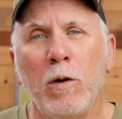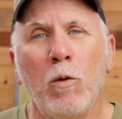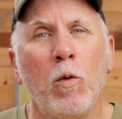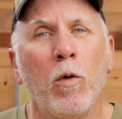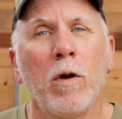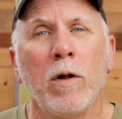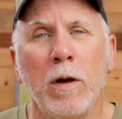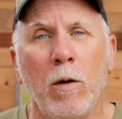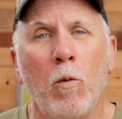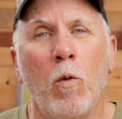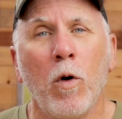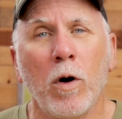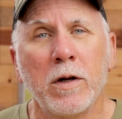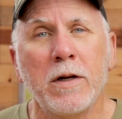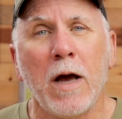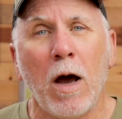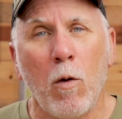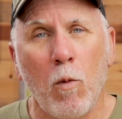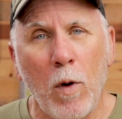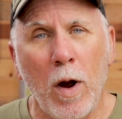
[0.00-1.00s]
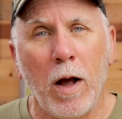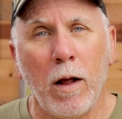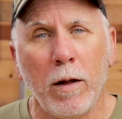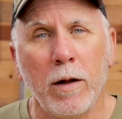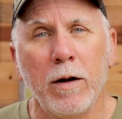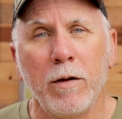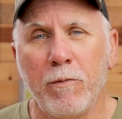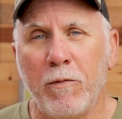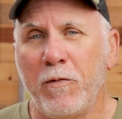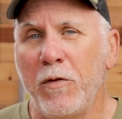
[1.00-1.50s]
really worked out well,
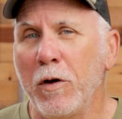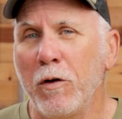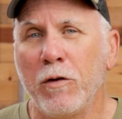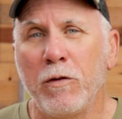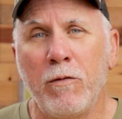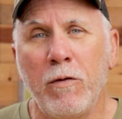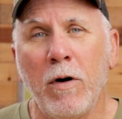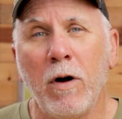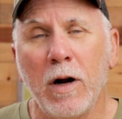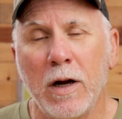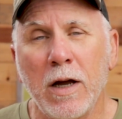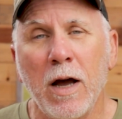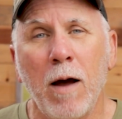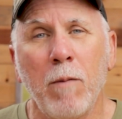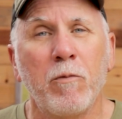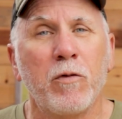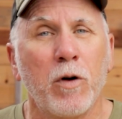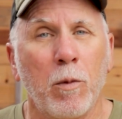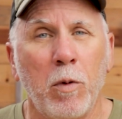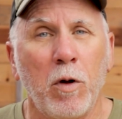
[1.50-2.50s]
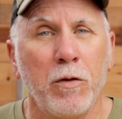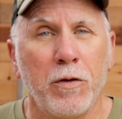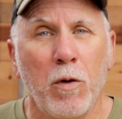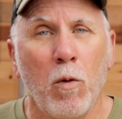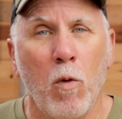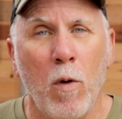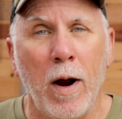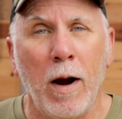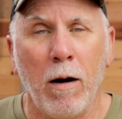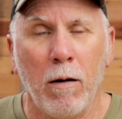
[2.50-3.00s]
and it feels very comfortable to
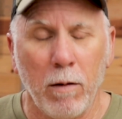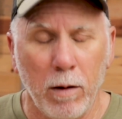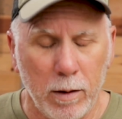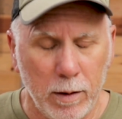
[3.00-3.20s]
wear.